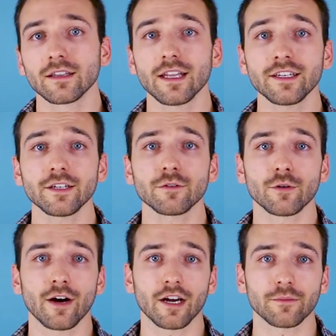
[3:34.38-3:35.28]
Lending
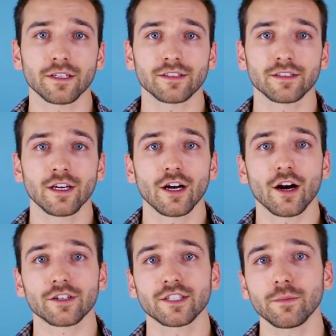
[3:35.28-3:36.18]
requirements
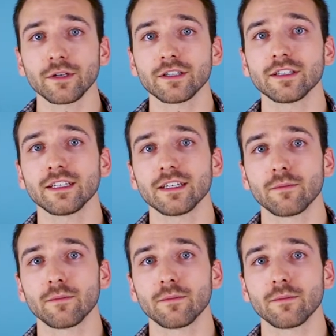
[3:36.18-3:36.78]
are typically